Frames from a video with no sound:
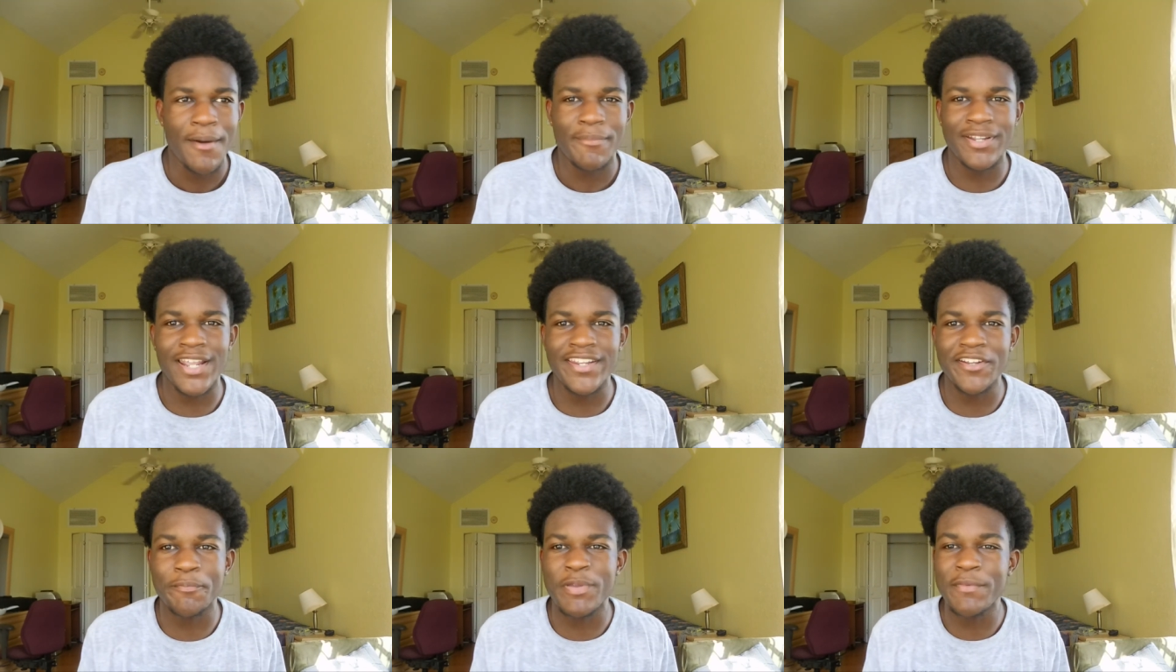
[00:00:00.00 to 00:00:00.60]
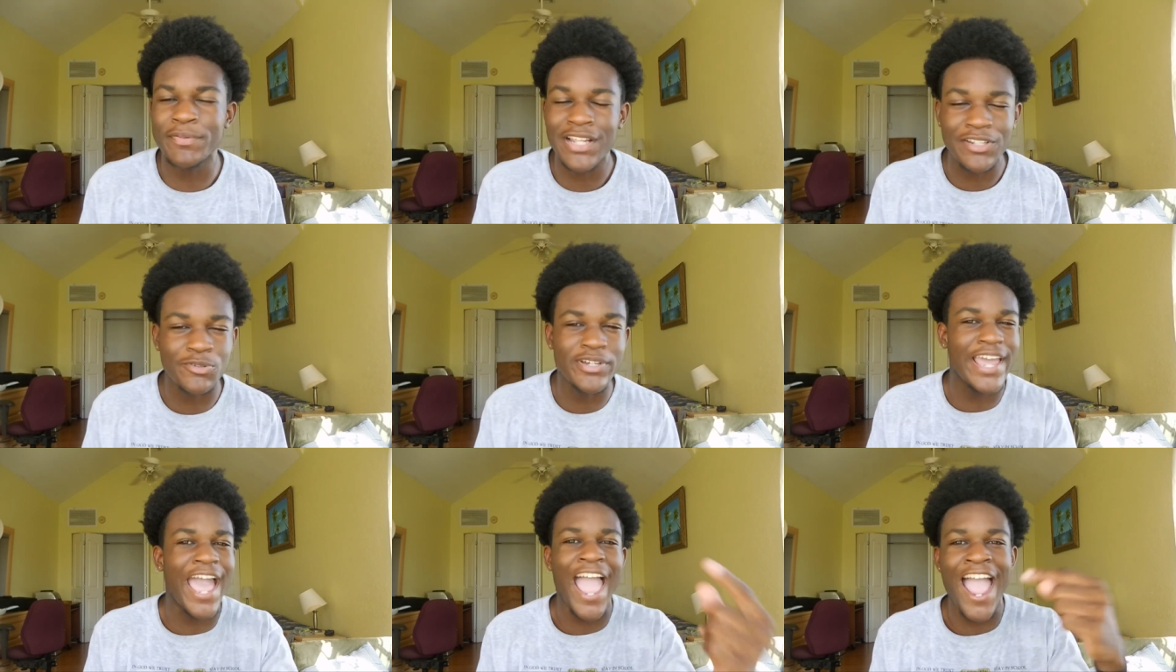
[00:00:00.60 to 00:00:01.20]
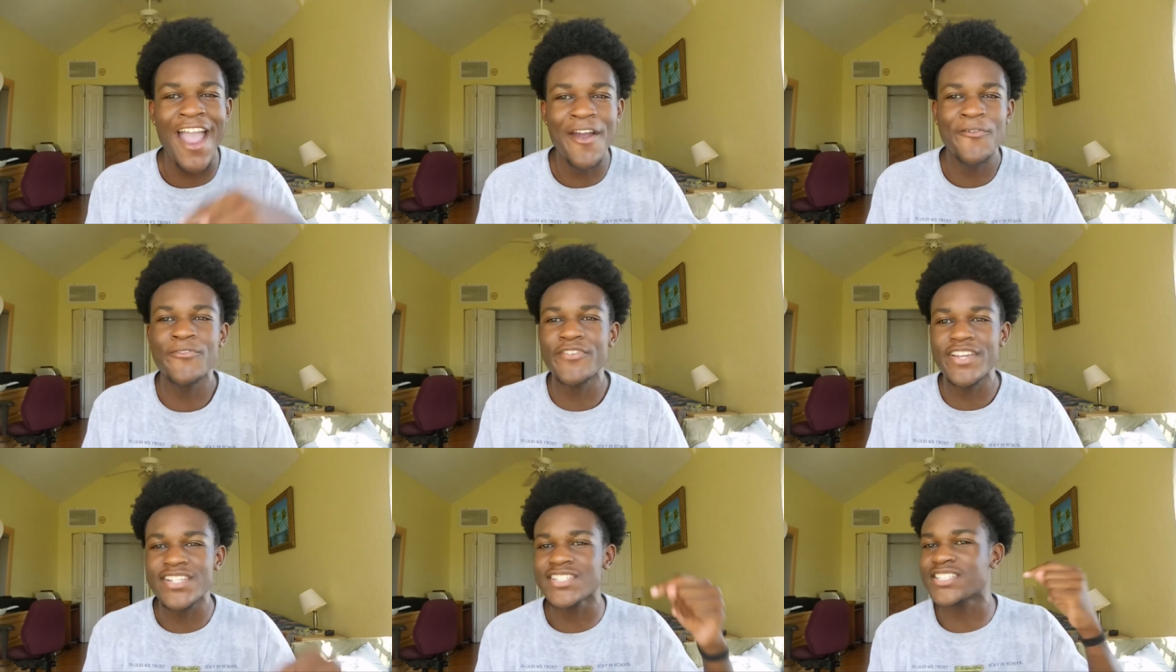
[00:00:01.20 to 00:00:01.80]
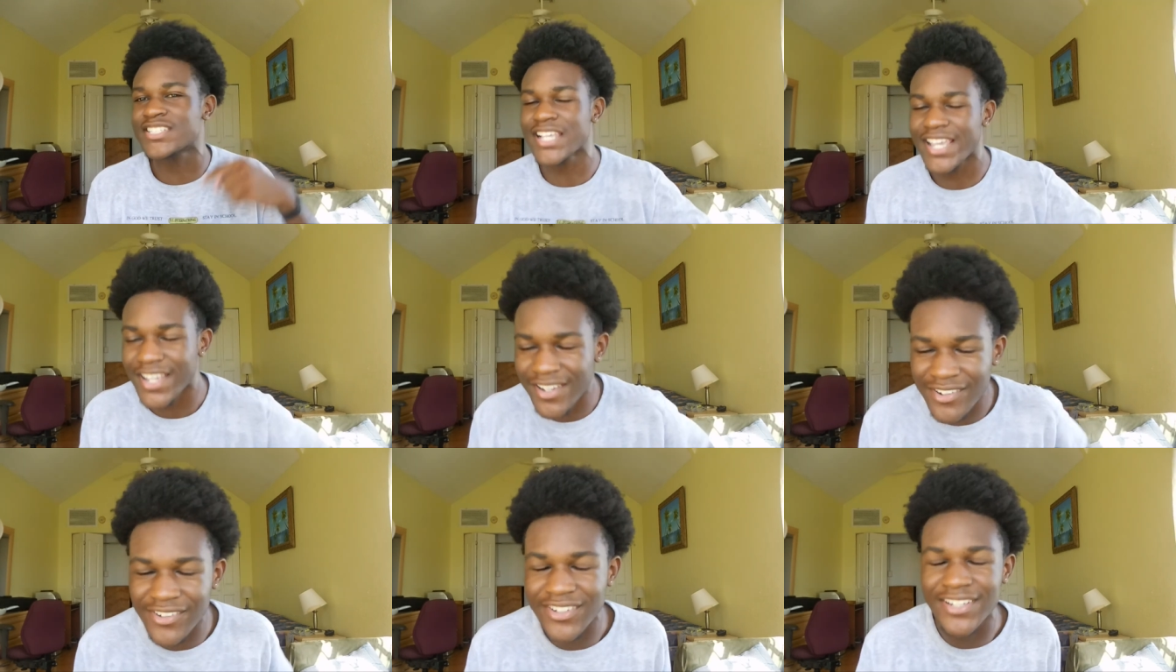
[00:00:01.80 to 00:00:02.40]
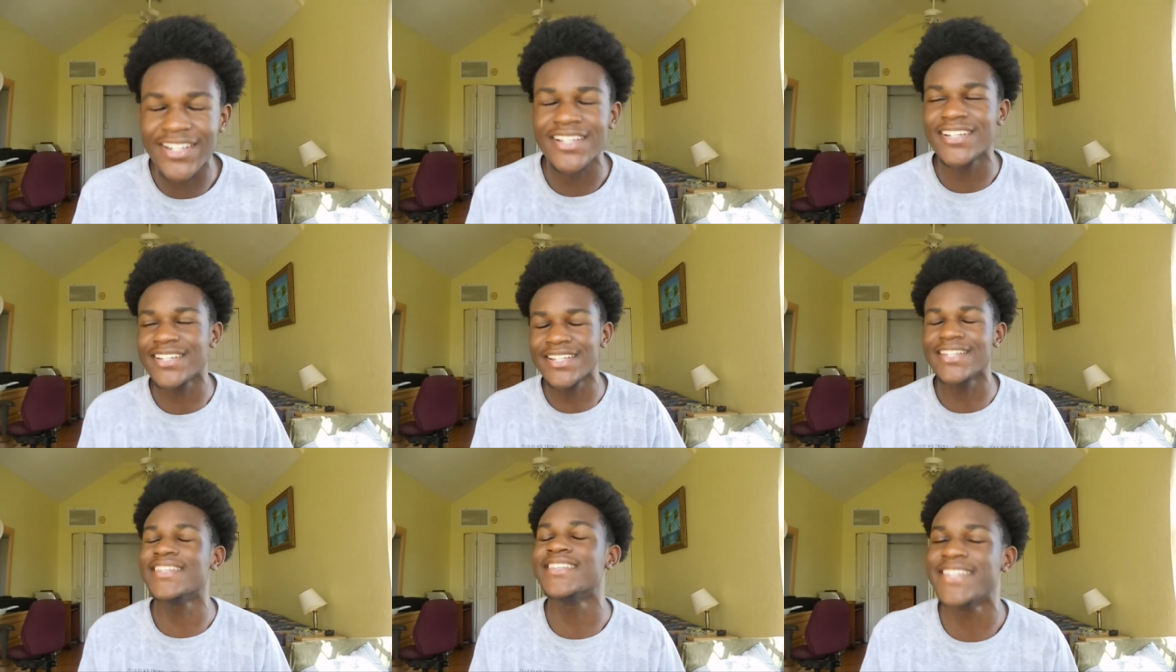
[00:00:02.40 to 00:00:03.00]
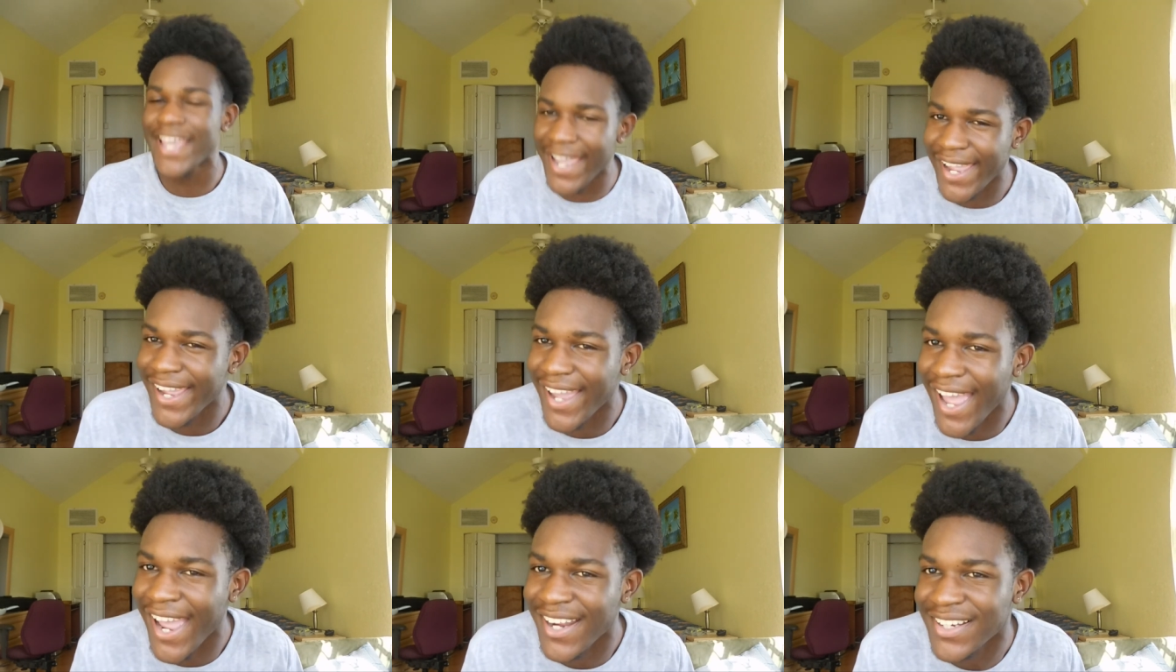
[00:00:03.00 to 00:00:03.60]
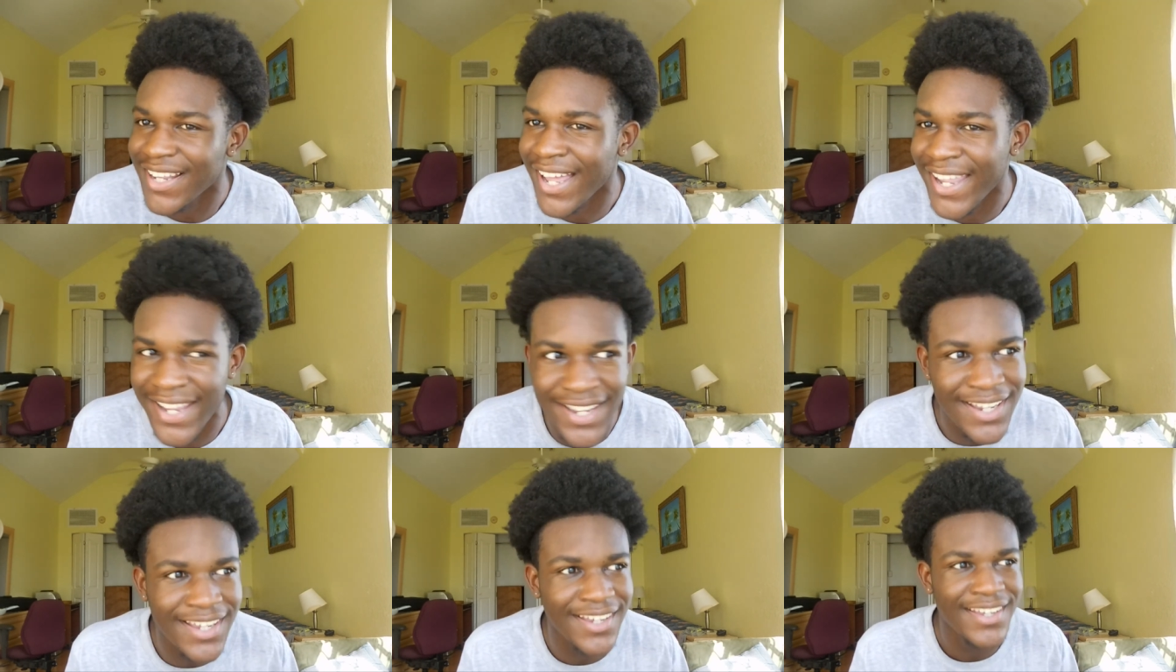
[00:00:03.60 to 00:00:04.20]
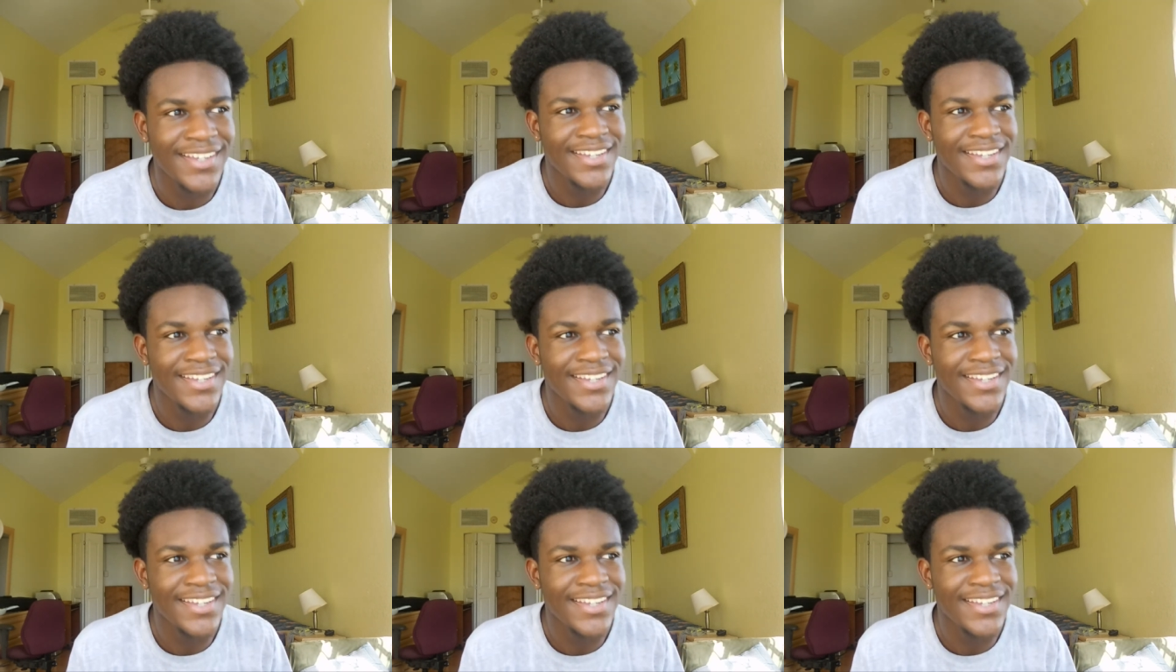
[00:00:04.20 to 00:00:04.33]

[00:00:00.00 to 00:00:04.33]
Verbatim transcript: But then there are people that do it every single day, and like.